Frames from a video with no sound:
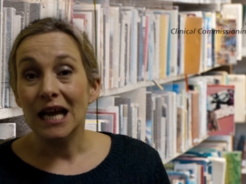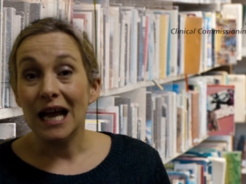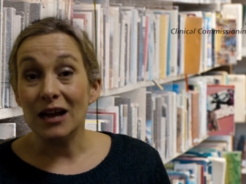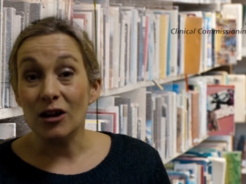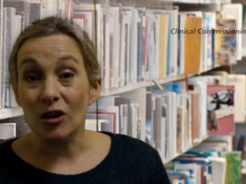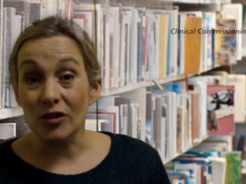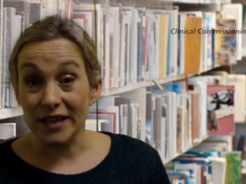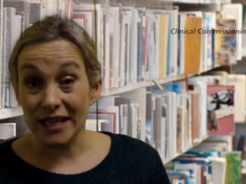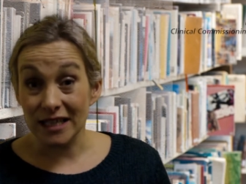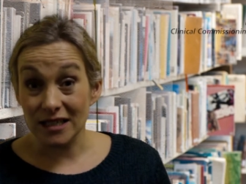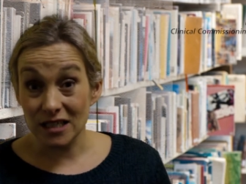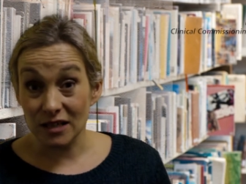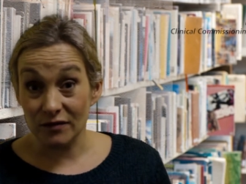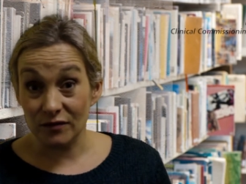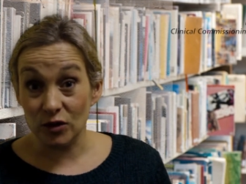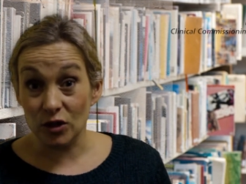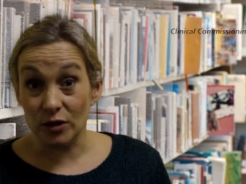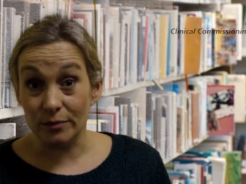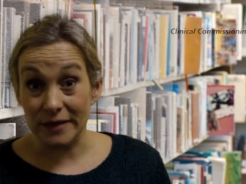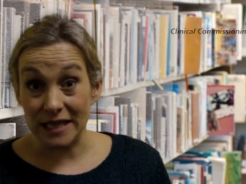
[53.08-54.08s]
I got the answer
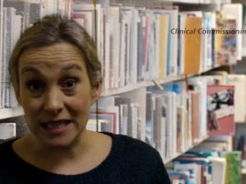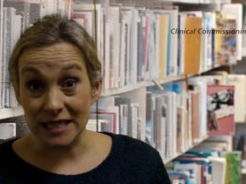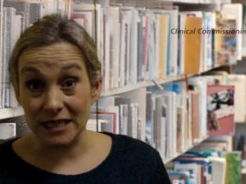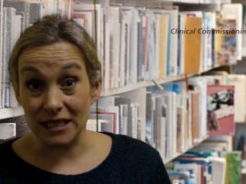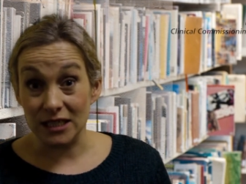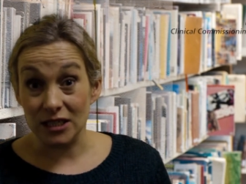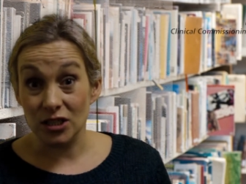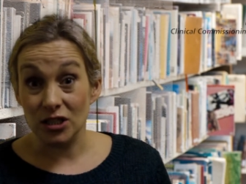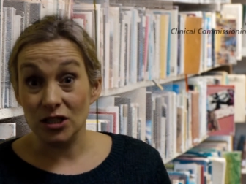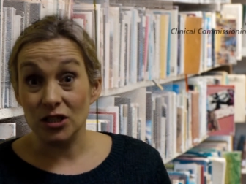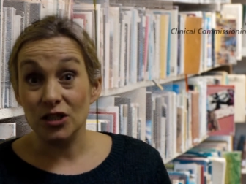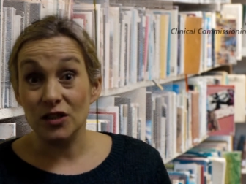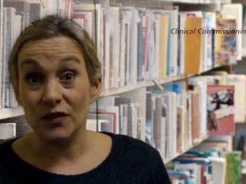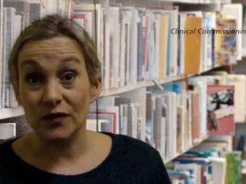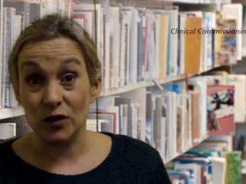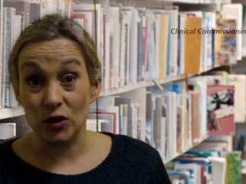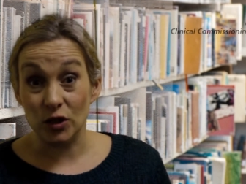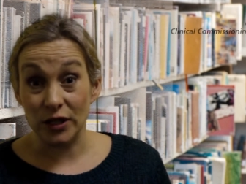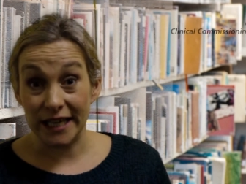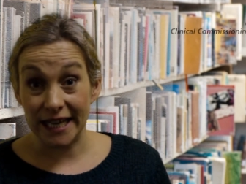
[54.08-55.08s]
phone message to
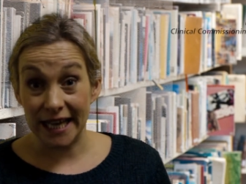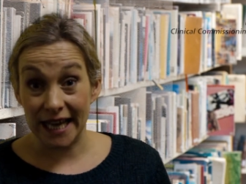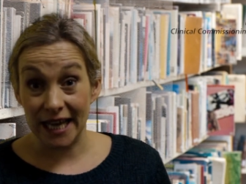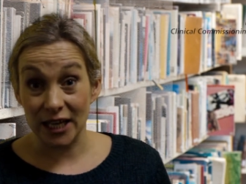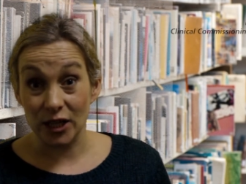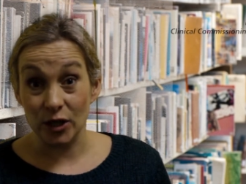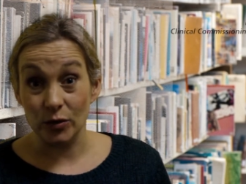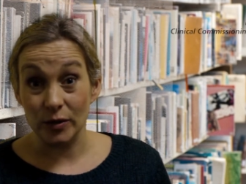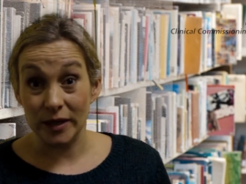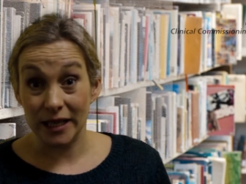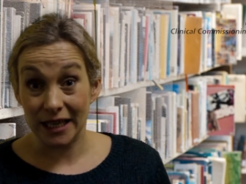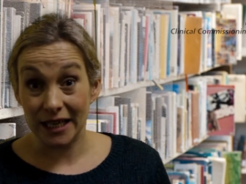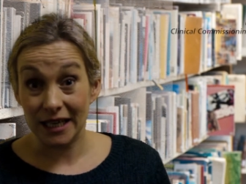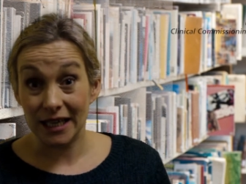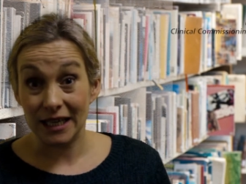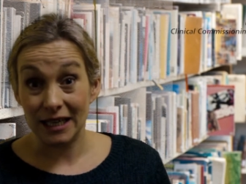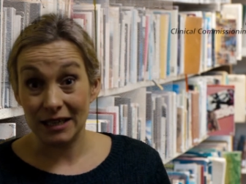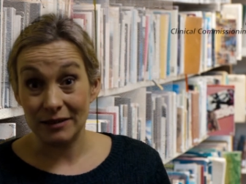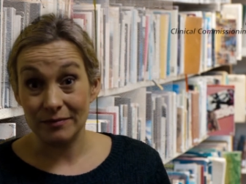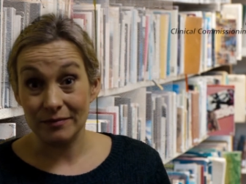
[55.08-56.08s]
phone Care
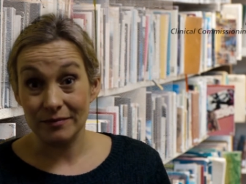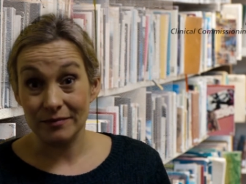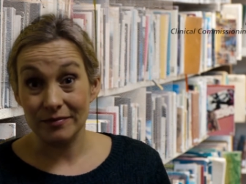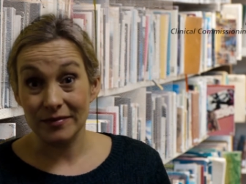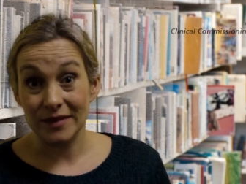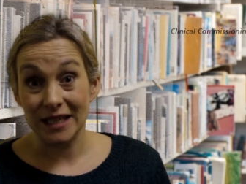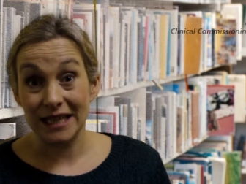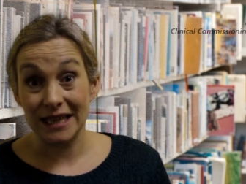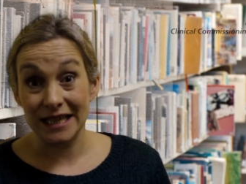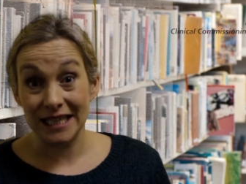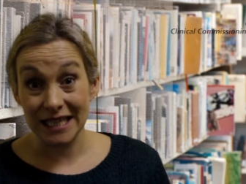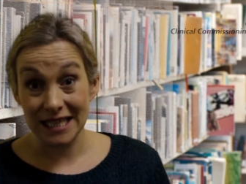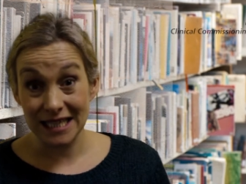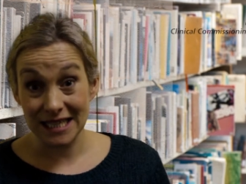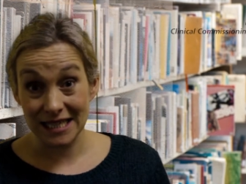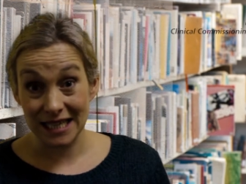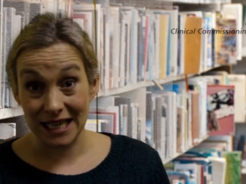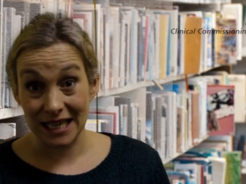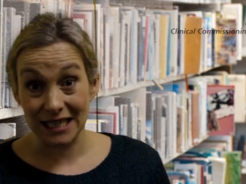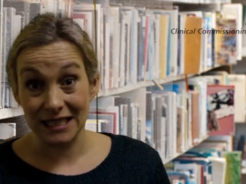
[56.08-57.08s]
UK, and they
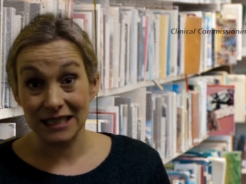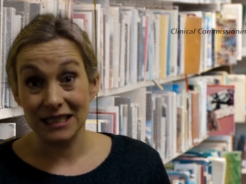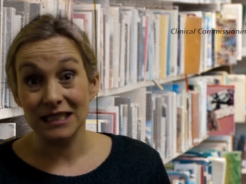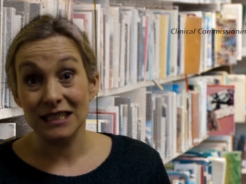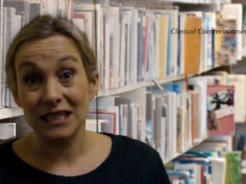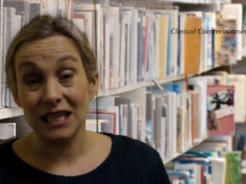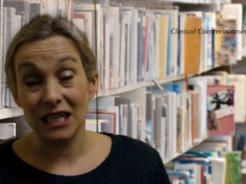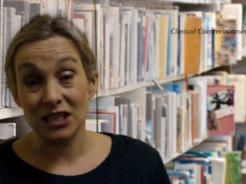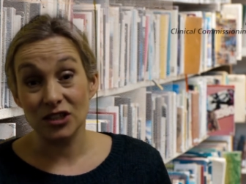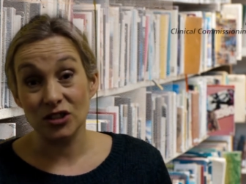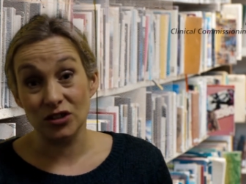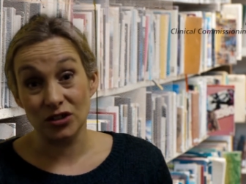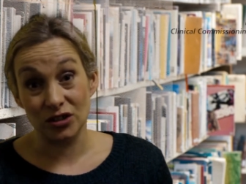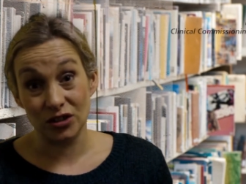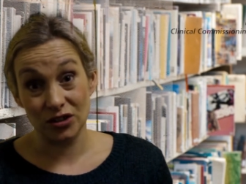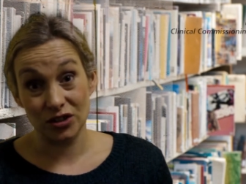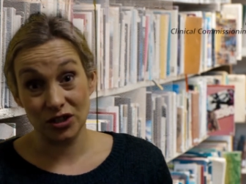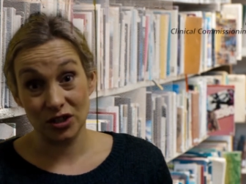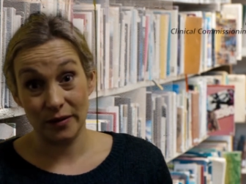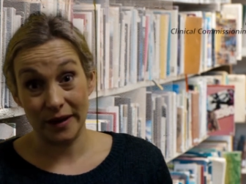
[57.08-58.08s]
said I should
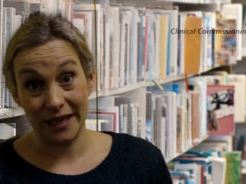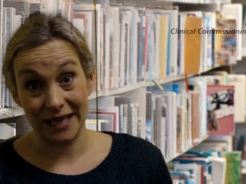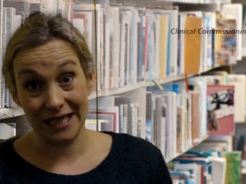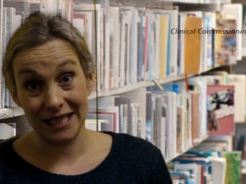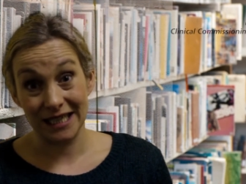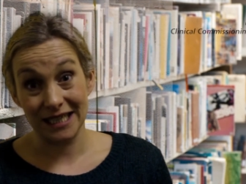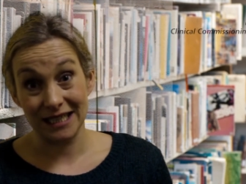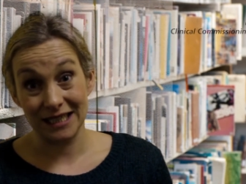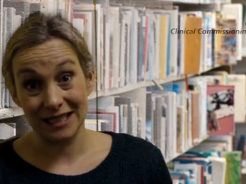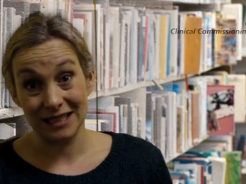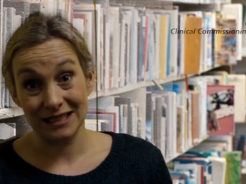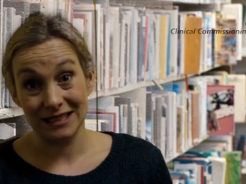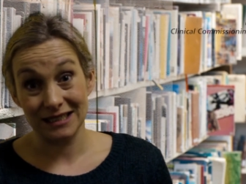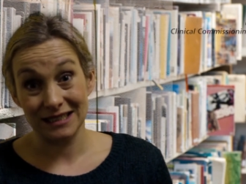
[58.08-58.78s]
go to A&E.